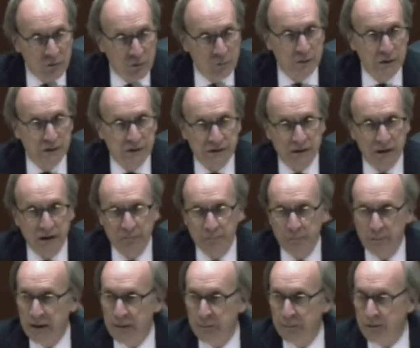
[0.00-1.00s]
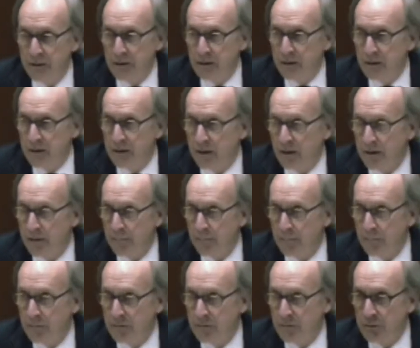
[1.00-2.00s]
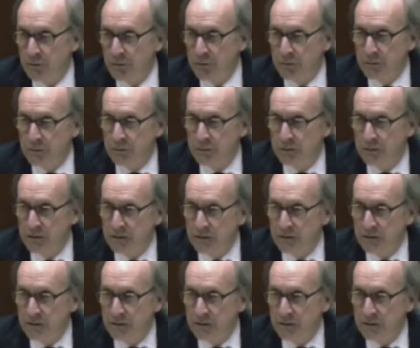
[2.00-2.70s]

rumors of people um, who,